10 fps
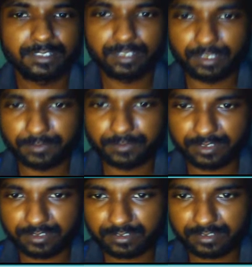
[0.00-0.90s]
I'm
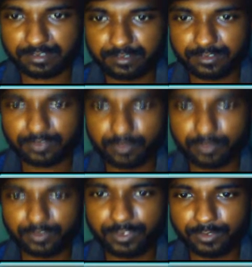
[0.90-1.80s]
just
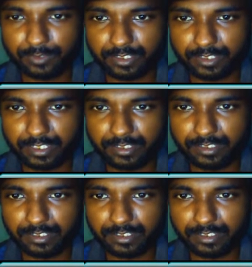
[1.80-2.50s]
showing you again here.